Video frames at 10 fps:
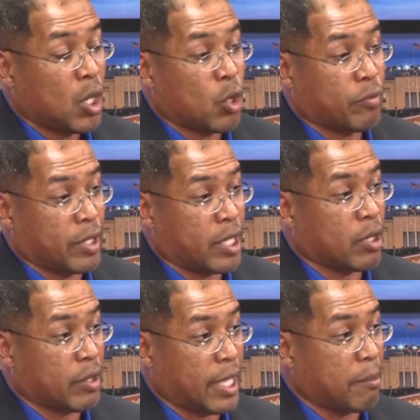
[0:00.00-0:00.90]
Hopefully,
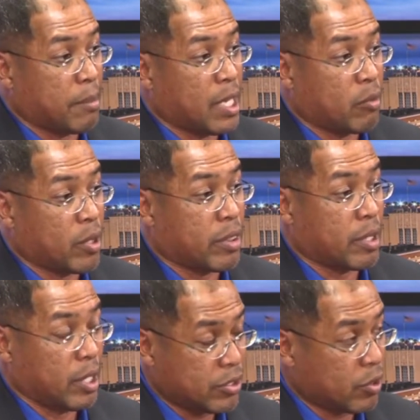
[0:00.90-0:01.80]
that meeting
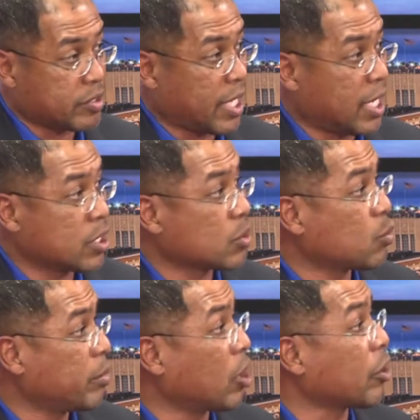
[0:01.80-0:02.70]
with each of those
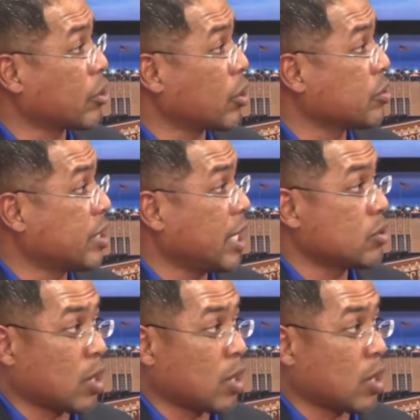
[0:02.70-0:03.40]
candidates will be on a Thursday,